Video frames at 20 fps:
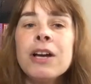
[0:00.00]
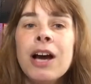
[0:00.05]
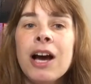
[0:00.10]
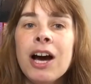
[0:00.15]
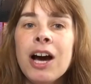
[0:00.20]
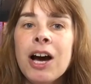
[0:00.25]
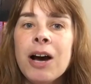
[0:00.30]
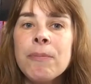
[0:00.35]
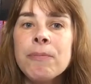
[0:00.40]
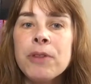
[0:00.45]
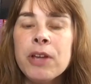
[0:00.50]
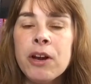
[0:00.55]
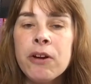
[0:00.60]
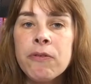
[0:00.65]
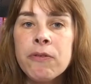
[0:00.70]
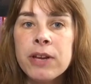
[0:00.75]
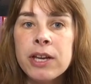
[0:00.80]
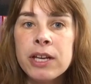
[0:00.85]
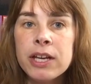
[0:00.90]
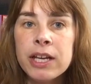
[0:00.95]
Um, they're
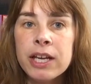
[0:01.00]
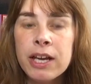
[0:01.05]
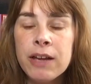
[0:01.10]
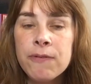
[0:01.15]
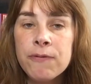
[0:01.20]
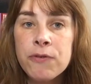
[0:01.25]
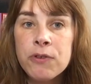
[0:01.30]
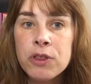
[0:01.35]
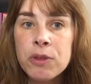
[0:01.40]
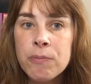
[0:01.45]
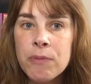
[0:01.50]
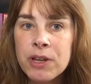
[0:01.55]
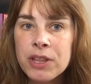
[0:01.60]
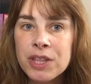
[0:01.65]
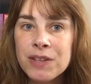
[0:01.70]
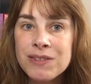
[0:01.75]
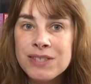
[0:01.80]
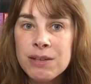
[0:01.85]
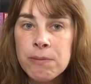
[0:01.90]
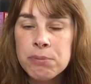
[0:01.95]
reading it for the month
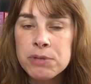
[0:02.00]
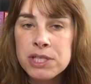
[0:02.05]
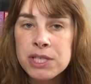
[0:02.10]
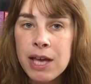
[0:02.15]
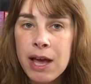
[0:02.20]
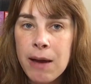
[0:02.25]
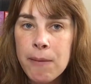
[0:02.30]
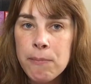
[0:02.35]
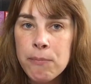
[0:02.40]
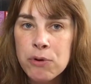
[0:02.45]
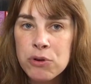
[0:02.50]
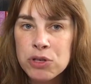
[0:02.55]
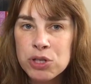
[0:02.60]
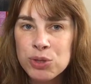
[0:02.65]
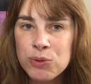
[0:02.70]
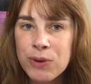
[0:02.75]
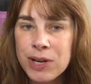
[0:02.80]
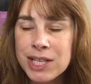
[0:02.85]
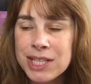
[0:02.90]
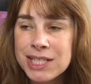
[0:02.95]
of September,
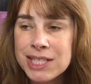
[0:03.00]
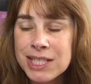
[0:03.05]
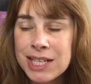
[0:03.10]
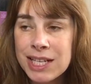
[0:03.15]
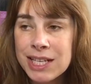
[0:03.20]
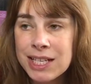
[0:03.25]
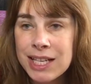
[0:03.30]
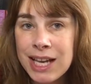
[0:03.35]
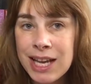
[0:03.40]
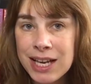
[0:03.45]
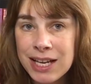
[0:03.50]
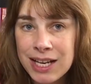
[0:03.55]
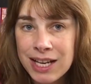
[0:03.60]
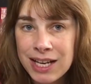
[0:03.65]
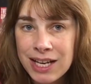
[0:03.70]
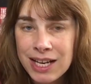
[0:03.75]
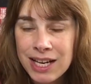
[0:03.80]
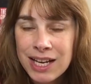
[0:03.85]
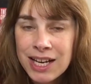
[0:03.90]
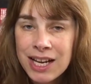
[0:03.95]
so I did get it